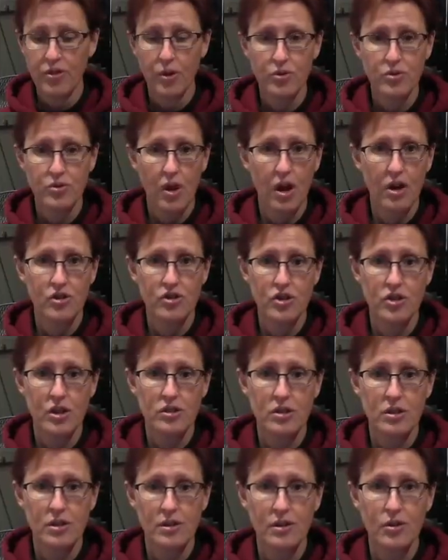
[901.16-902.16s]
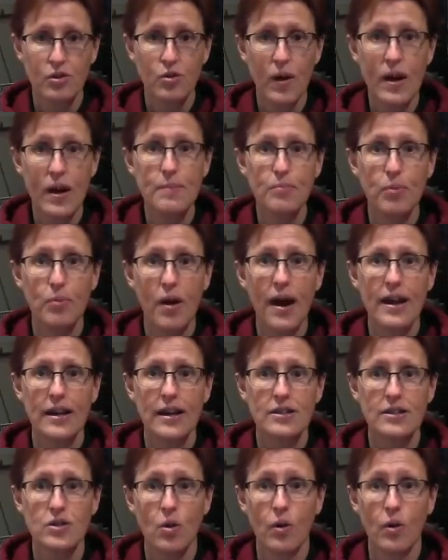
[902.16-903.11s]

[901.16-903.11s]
those are just great products.